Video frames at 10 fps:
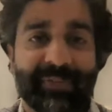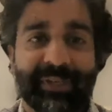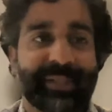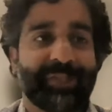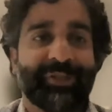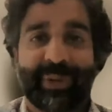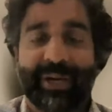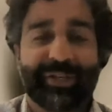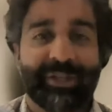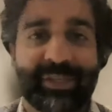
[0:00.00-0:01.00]

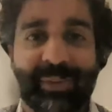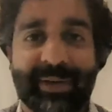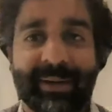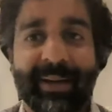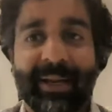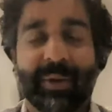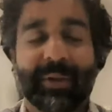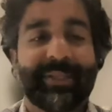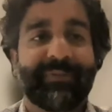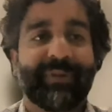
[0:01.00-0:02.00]
situations where
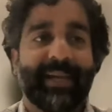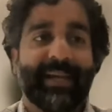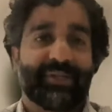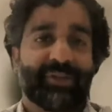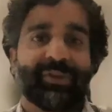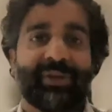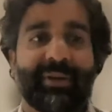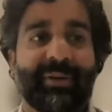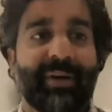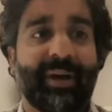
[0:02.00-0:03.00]
different answers
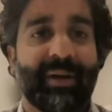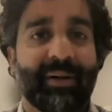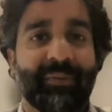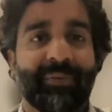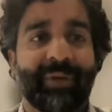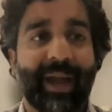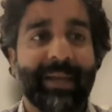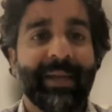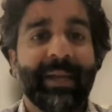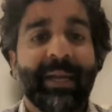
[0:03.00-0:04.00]
are
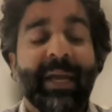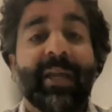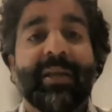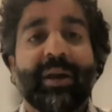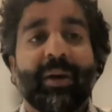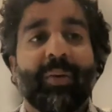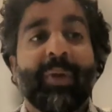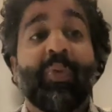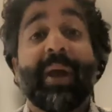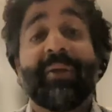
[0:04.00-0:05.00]
right. You know,
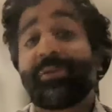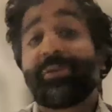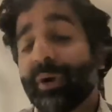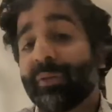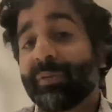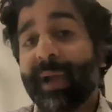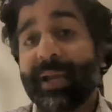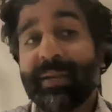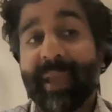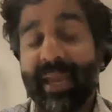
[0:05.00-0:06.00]
we went through
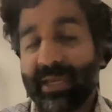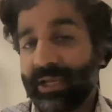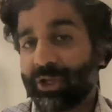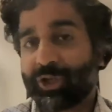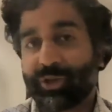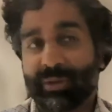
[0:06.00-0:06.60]
already making sure